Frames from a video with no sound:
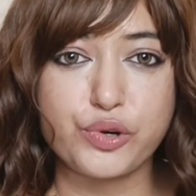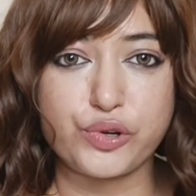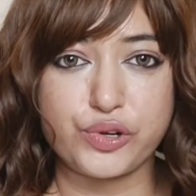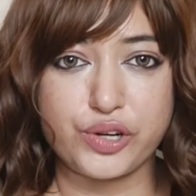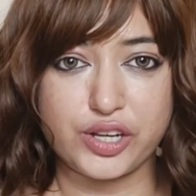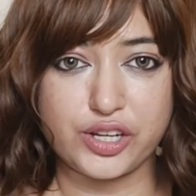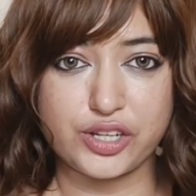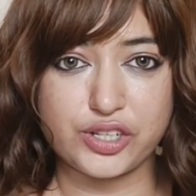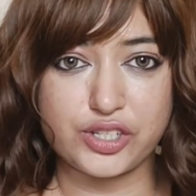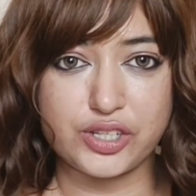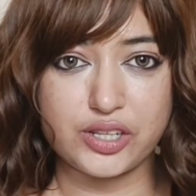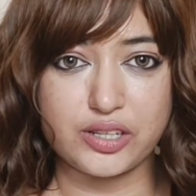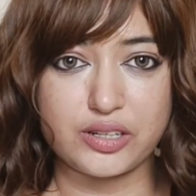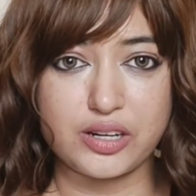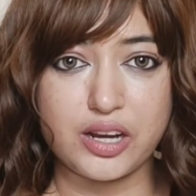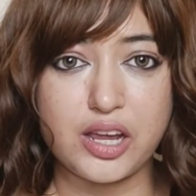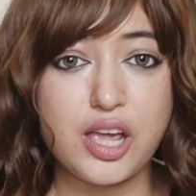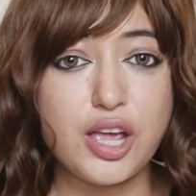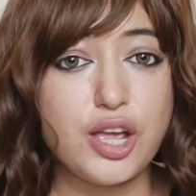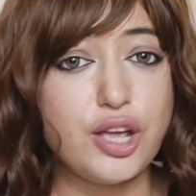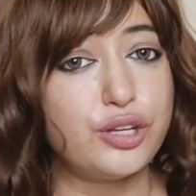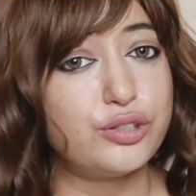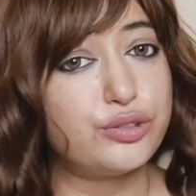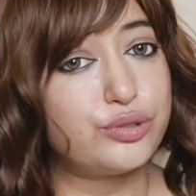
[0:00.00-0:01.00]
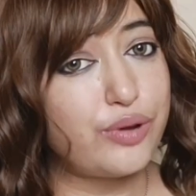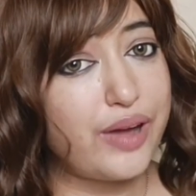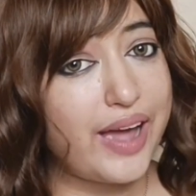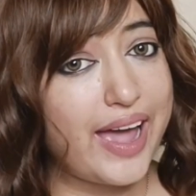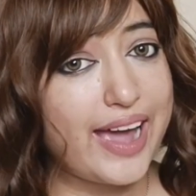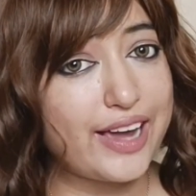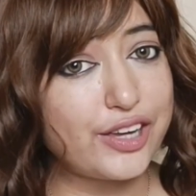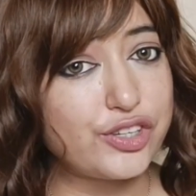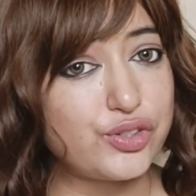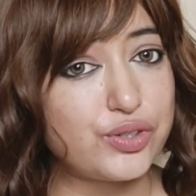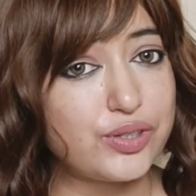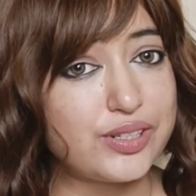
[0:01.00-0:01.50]
production, so
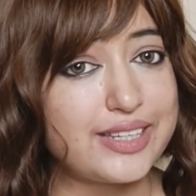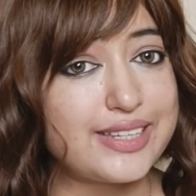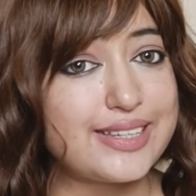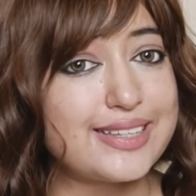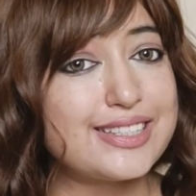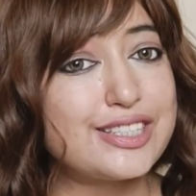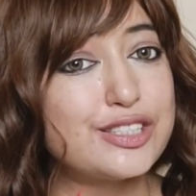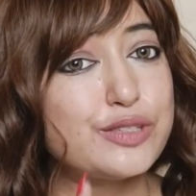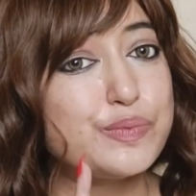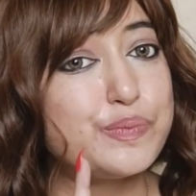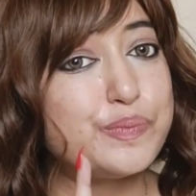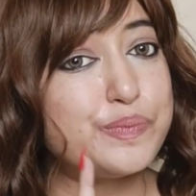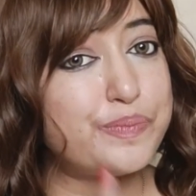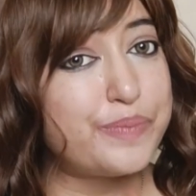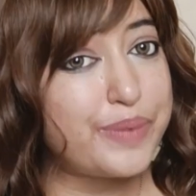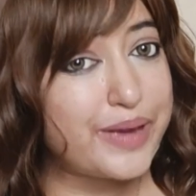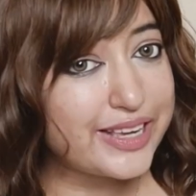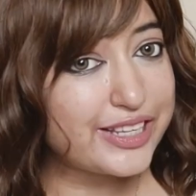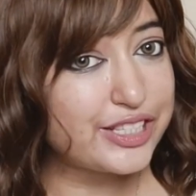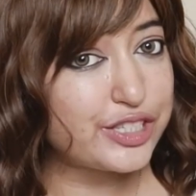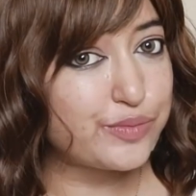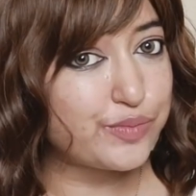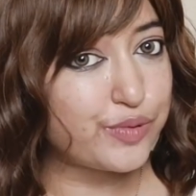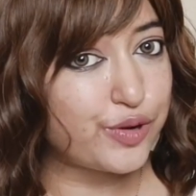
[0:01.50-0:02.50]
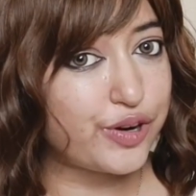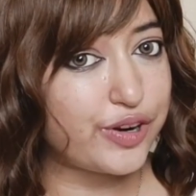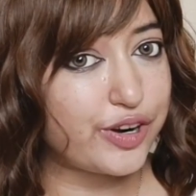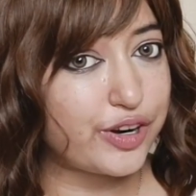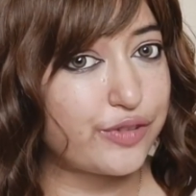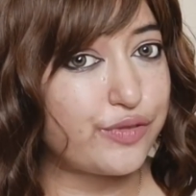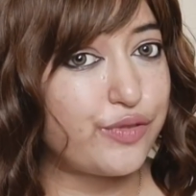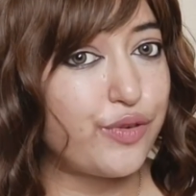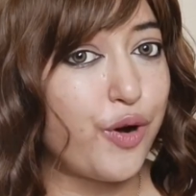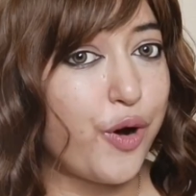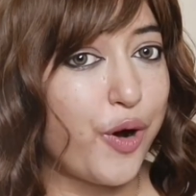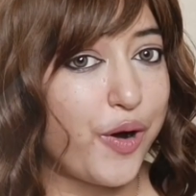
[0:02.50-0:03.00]
actually it's best product for